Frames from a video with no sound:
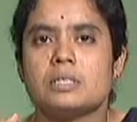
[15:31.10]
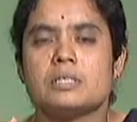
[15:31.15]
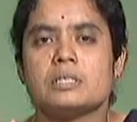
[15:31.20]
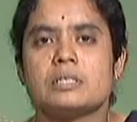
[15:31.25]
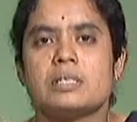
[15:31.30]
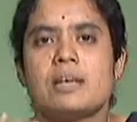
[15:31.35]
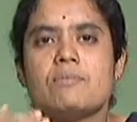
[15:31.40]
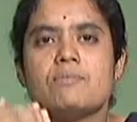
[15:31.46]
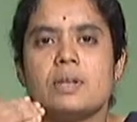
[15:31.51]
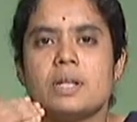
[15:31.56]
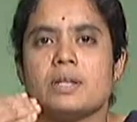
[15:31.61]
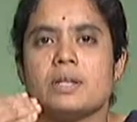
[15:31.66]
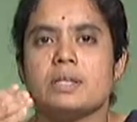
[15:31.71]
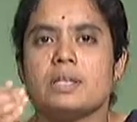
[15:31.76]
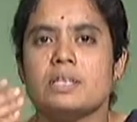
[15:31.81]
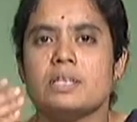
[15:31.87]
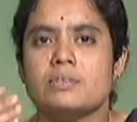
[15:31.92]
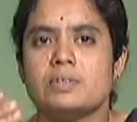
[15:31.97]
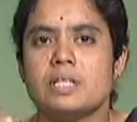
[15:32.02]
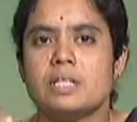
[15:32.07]
safely,
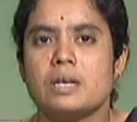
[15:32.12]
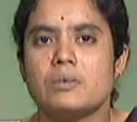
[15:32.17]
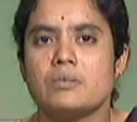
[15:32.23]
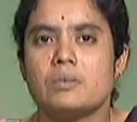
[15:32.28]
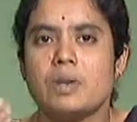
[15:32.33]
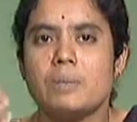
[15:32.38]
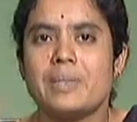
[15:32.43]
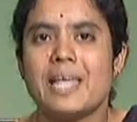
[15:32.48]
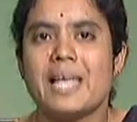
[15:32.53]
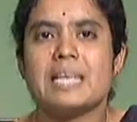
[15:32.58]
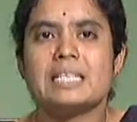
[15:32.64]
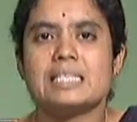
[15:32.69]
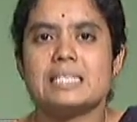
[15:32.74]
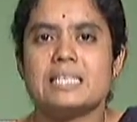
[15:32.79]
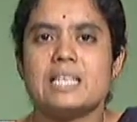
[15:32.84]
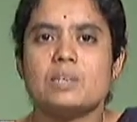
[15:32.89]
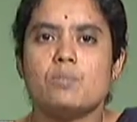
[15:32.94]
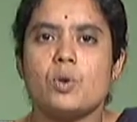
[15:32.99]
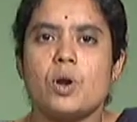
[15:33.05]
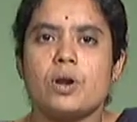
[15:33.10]
from the
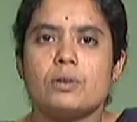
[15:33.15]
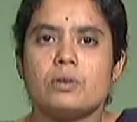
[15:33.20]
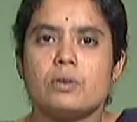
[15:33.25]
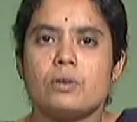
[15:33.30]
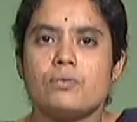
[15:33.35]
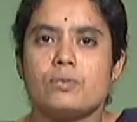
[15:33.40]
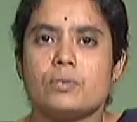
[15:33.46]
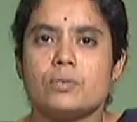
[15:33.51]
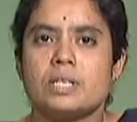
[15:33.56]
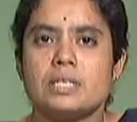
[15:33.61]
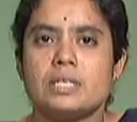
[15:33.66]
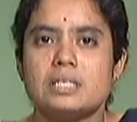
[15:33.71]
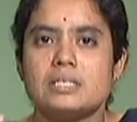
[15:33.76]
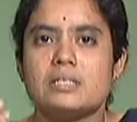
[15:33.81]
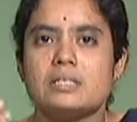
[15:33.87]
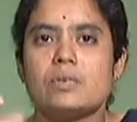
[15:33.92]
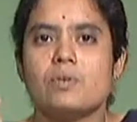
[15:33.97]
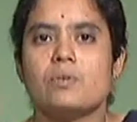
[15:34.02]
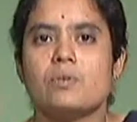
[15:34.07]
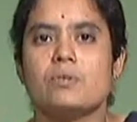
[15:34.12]
aesthetic point of view, that is,
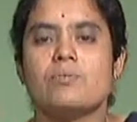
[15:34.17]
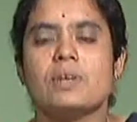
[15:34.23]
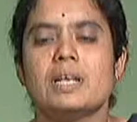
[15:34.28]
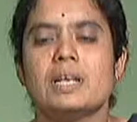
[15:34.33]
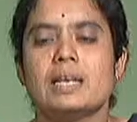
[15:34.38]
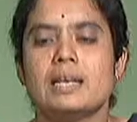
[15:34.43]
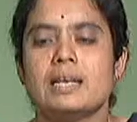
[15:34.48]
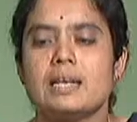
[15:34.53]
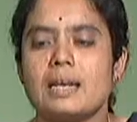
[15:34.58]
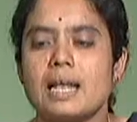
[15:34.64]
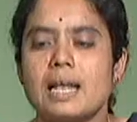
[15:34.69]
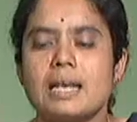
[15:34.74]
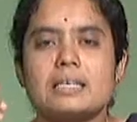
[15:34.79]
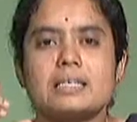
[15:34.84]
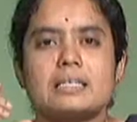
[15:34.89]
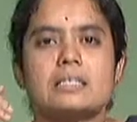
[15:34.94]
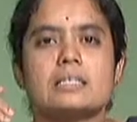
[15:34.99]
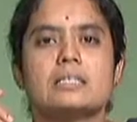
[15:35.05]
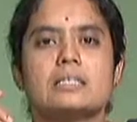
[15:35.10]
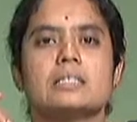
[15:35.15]
you will feel like
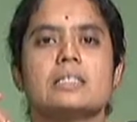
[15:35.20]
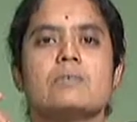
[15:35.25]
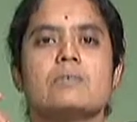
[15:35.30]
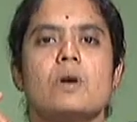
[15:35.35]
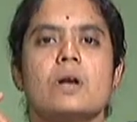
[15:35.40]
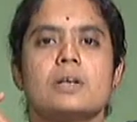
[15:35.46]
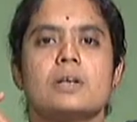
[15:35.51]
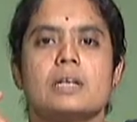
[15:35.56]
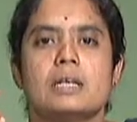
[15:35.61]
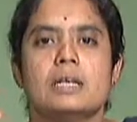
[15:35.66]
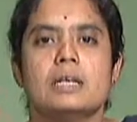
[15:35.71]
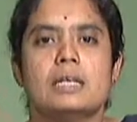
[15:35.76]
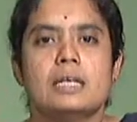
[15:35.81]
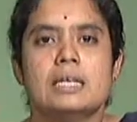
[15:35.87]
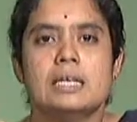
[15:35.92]
drinking the water.